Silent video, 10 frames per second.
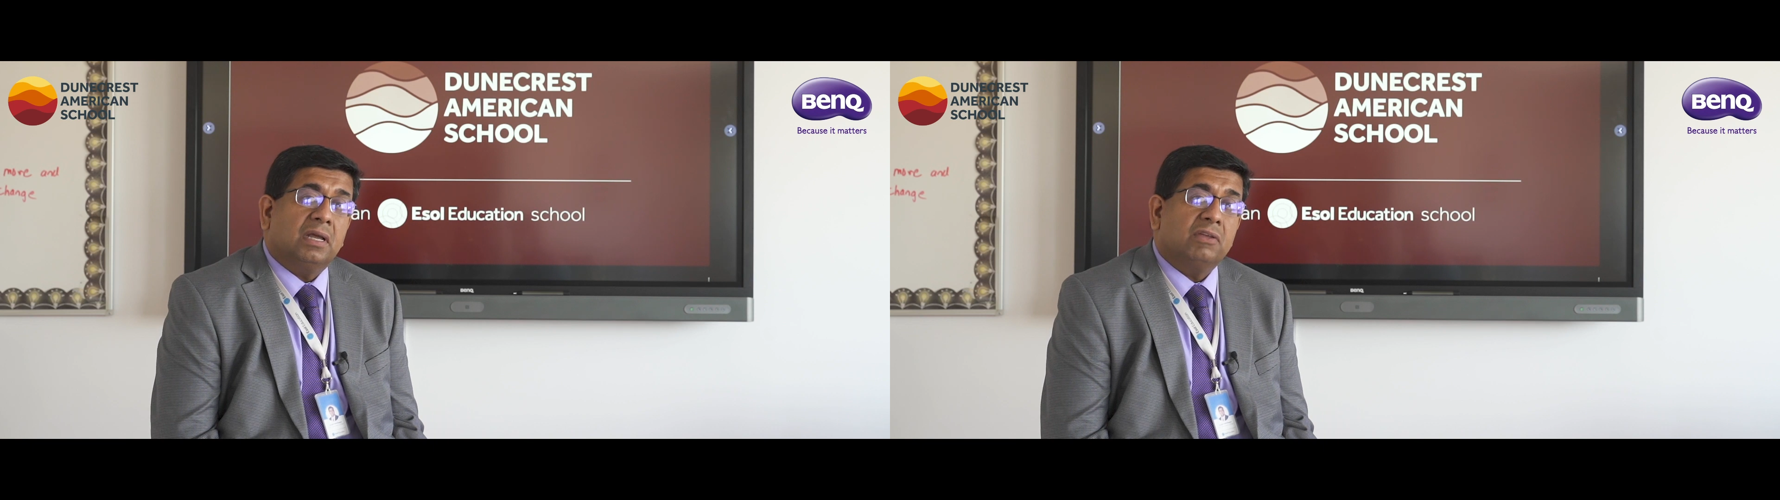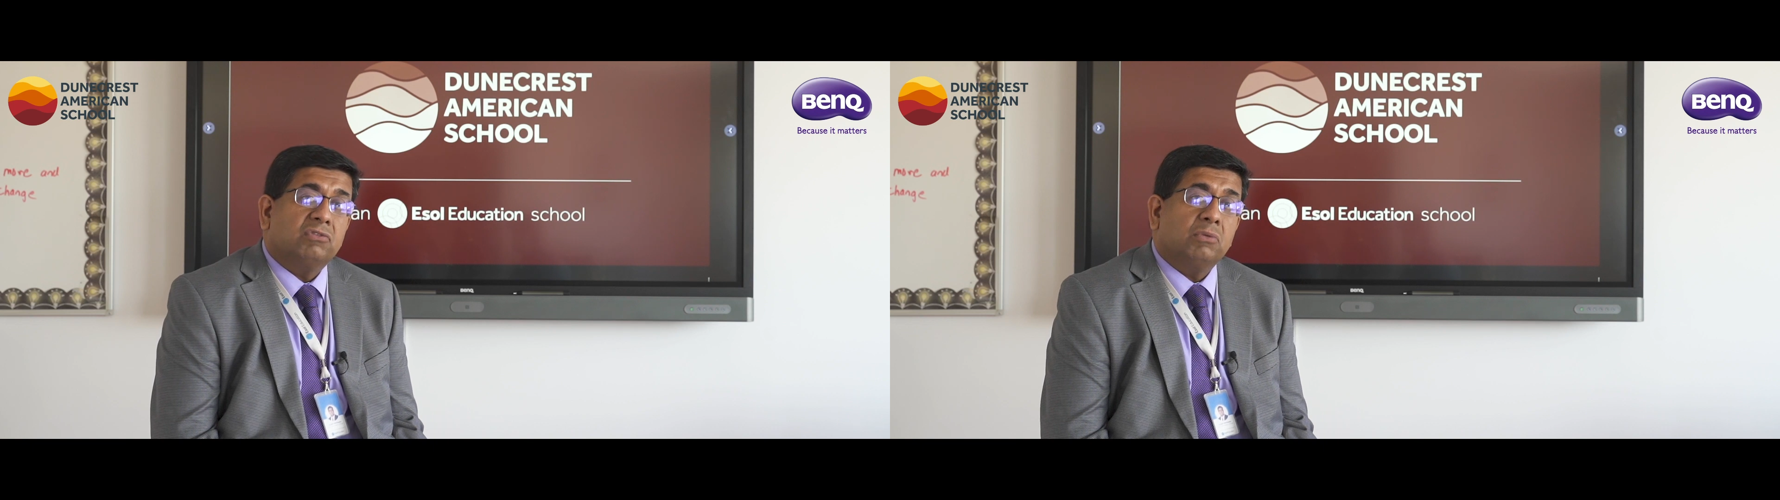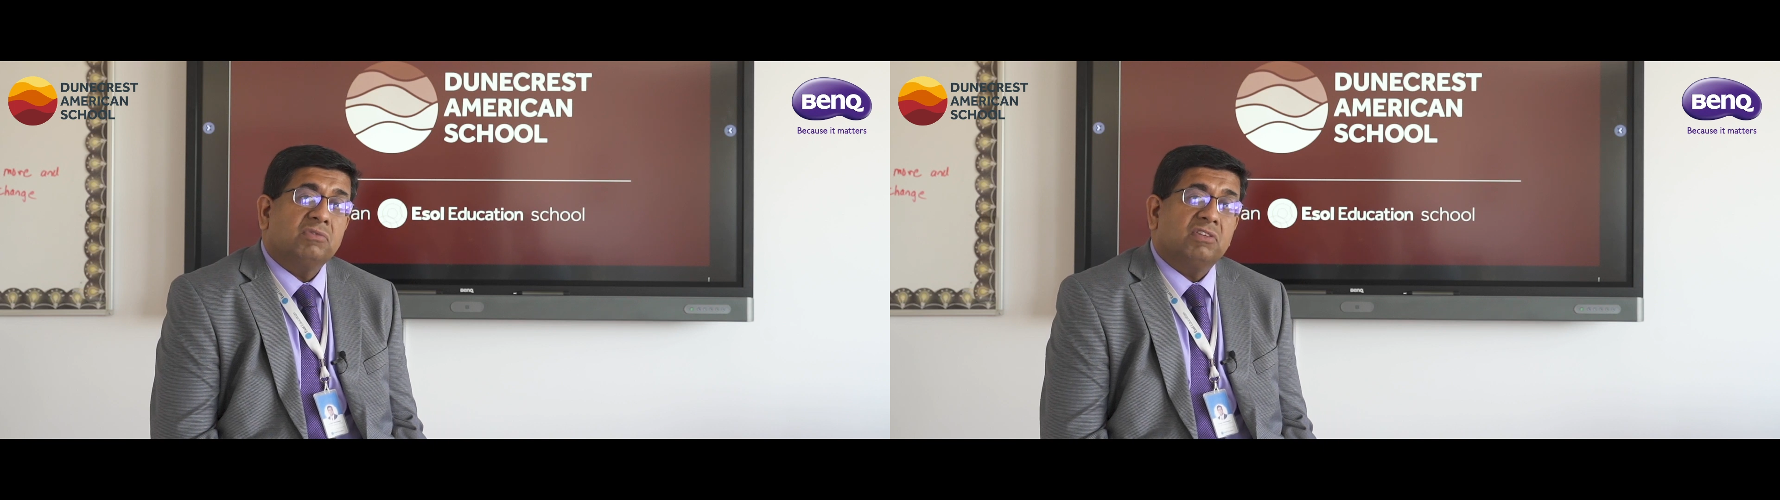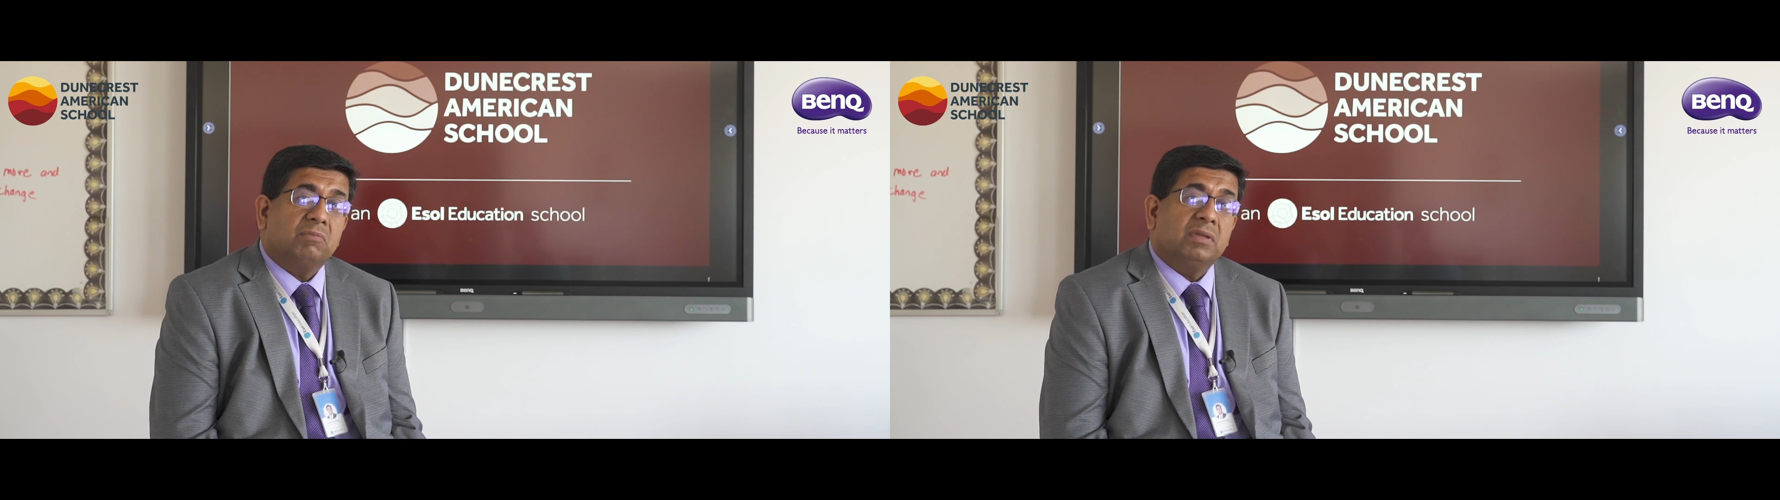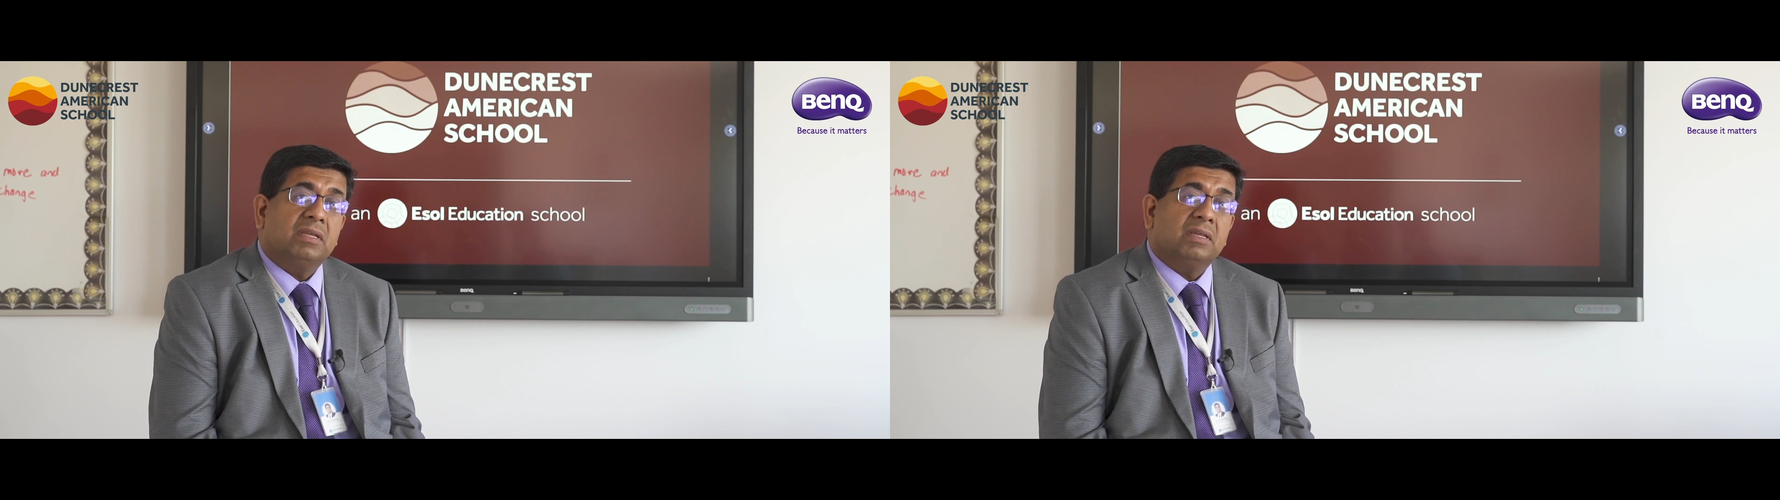classrooms
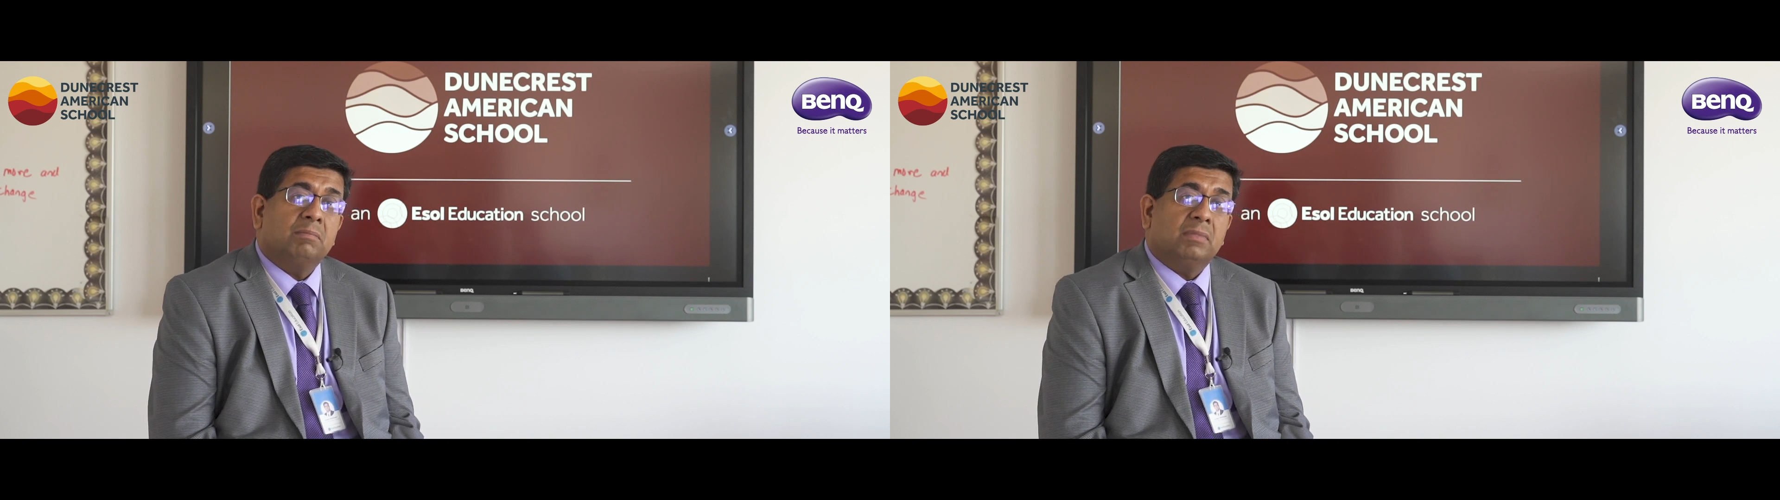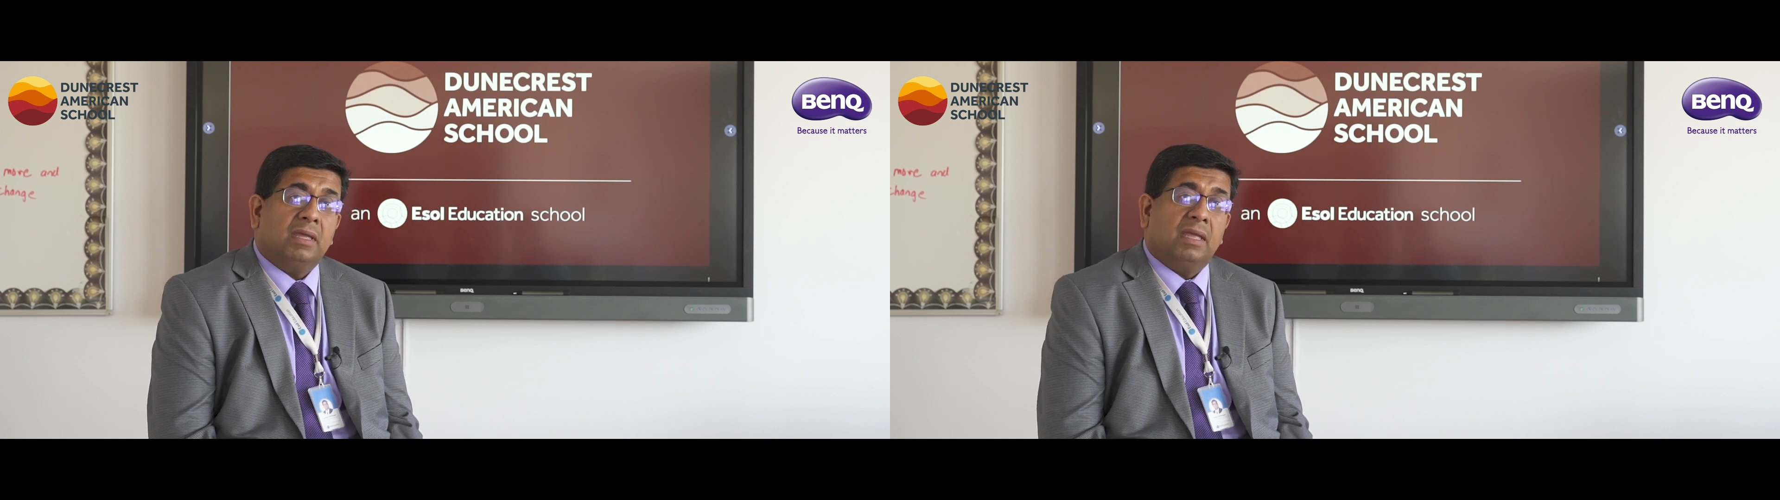have become